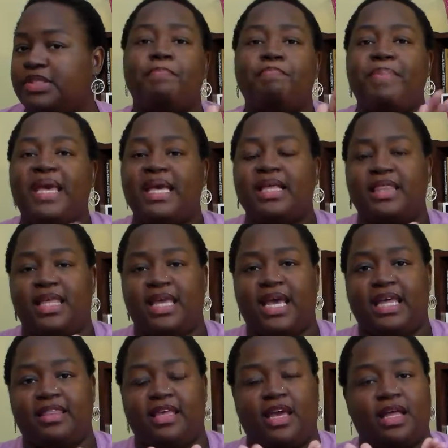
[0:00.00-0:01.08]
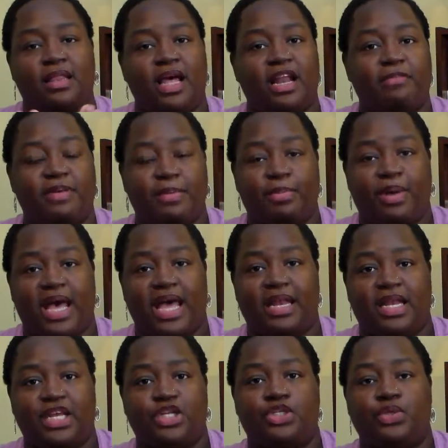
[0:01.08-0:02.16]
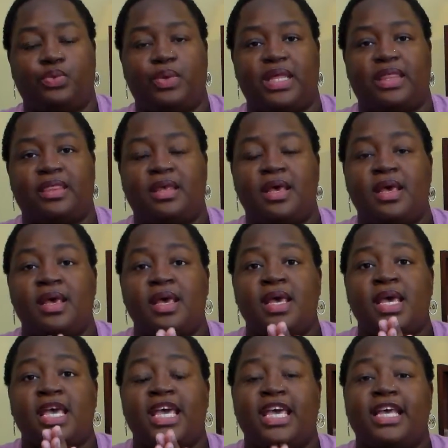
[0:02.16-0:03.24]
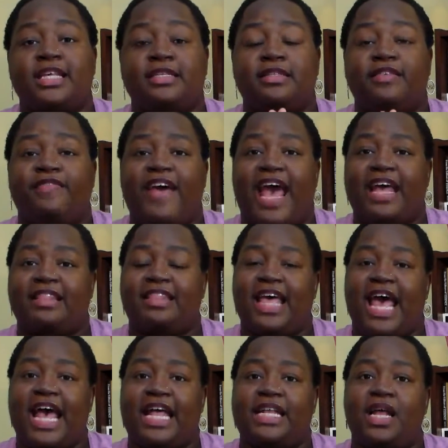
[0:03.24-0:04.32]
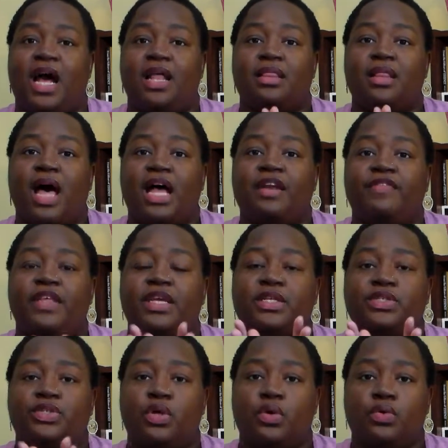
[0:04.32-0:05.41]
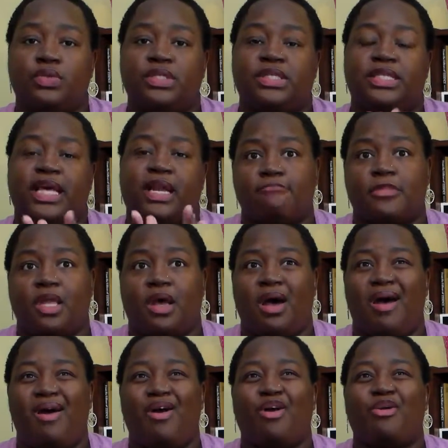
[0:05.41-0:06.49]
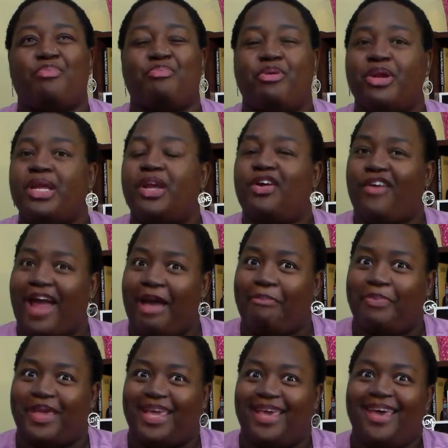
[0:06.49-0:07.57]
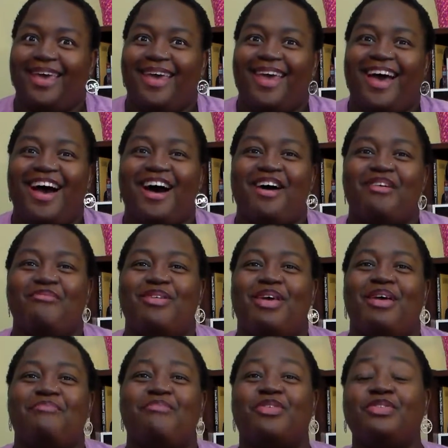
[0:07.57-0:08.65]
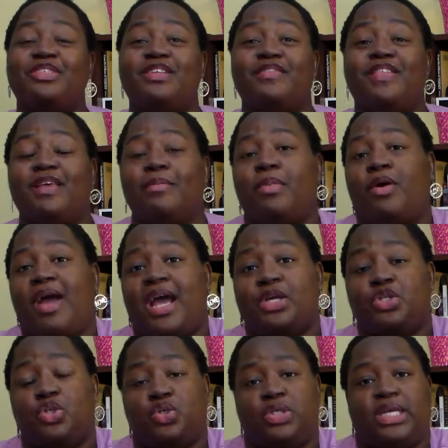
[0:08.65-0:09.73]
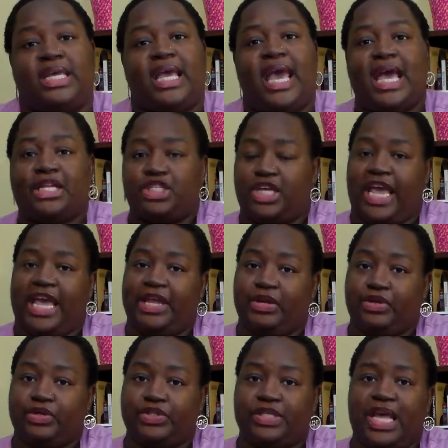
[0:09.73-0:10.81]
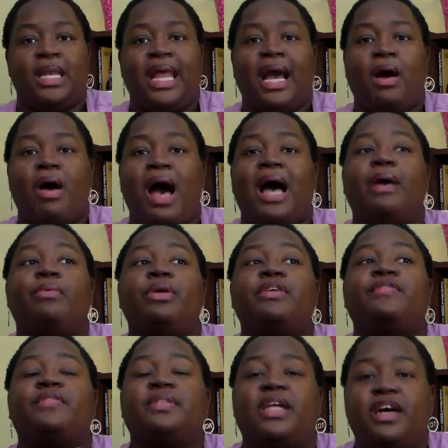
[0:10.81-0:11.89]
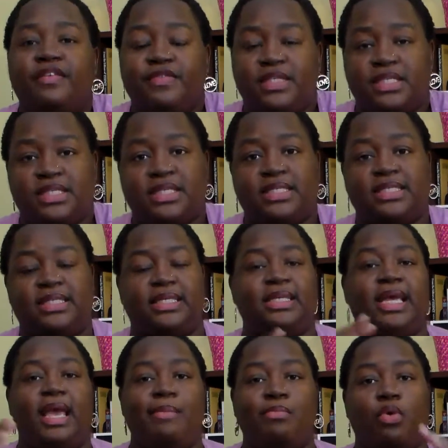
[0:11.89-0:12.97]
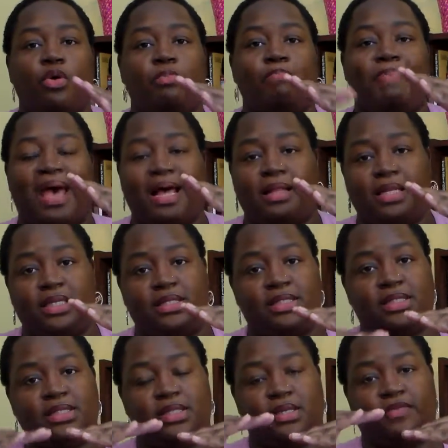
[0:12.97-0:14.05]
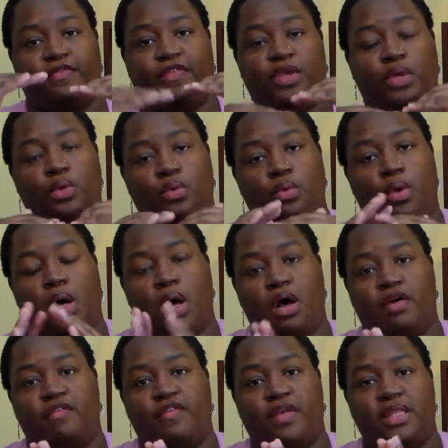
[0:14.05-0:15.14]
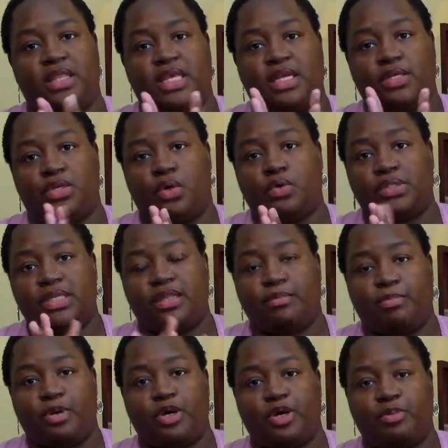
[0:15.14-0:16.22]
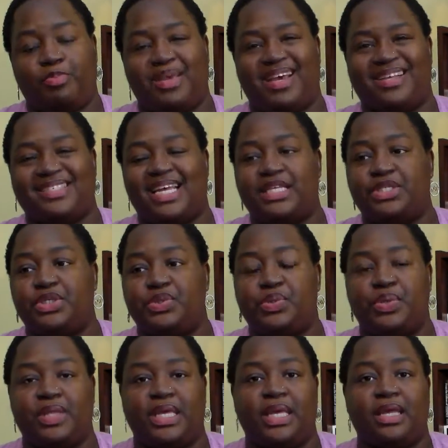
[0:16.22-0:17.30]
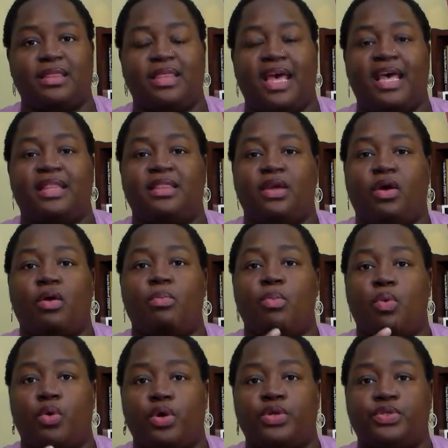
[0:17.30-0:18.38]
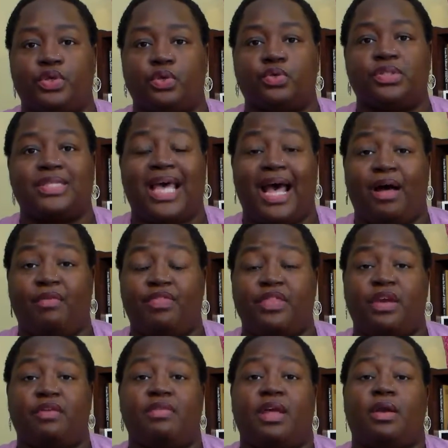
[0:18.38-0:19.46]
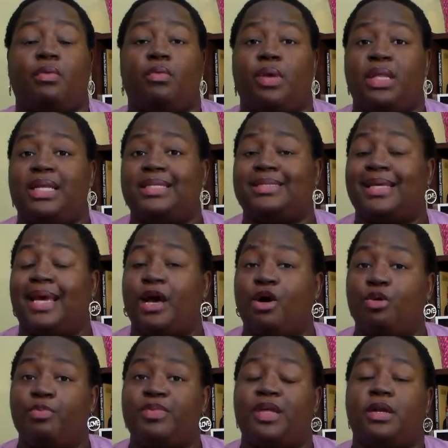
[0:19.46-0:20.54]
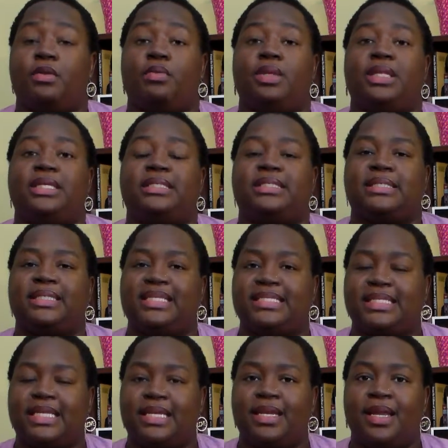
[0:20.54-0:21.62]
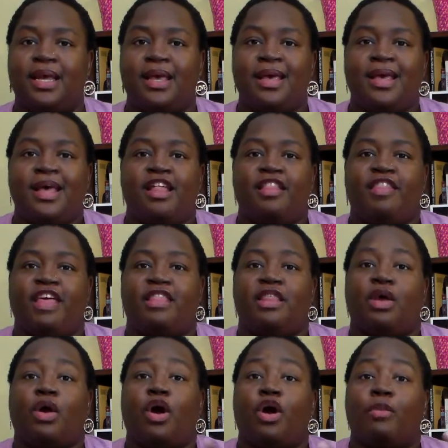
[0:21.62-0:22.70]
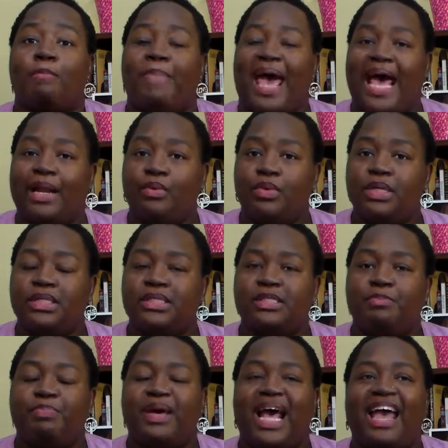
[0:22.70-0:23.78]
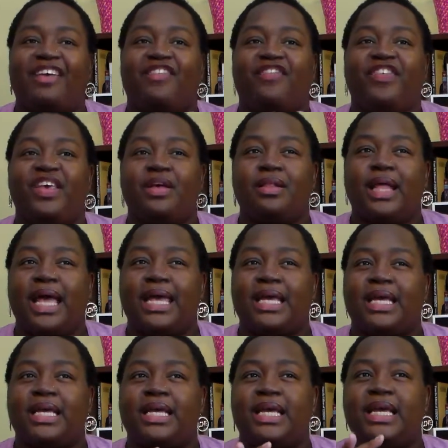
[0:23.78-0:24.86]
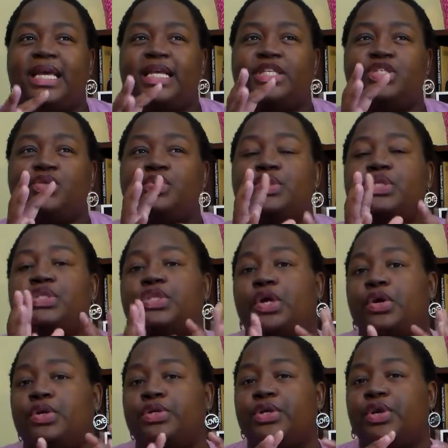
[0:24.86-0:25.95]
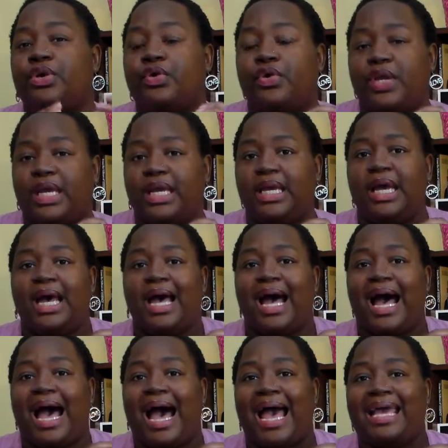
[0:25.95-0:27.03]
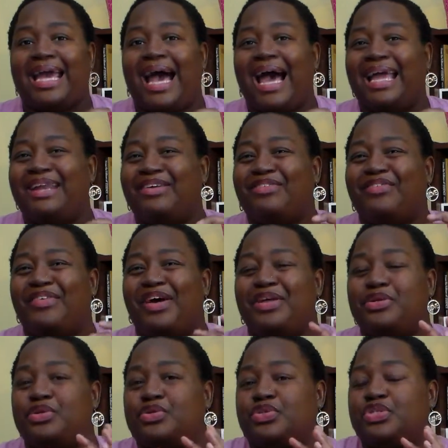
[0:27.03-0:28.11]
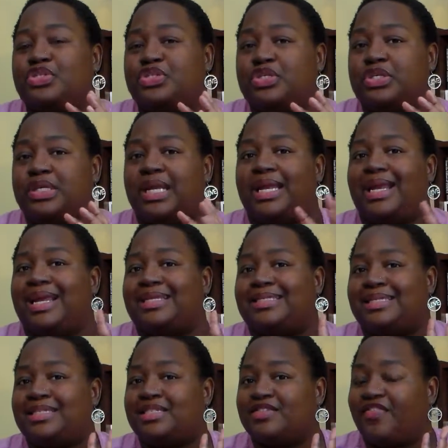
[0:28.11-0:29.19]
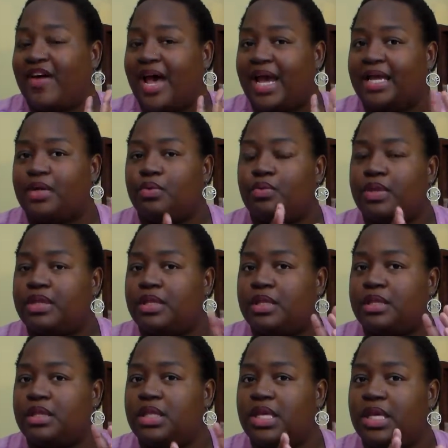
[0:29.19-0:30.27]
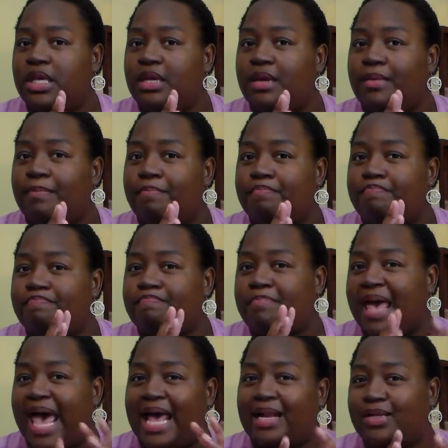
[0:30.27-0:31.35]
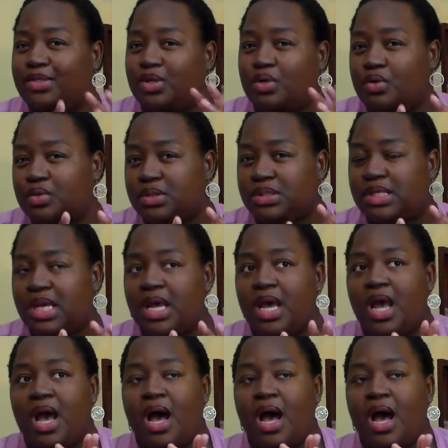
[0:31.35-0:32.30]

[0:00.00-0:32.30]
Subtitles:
The big thing I think a lot of people had issue with is the fact that a lot of the adults are pretty crappy, and most of them are actually educators. Now, I would have loved to see a more balanced view of the adults in the book, because I do think that there are more adults out there that are willing to help, that are willing to listen, than there are bad ones. But I feel like to a certain degree, I kind of understood and identified with the bad adults.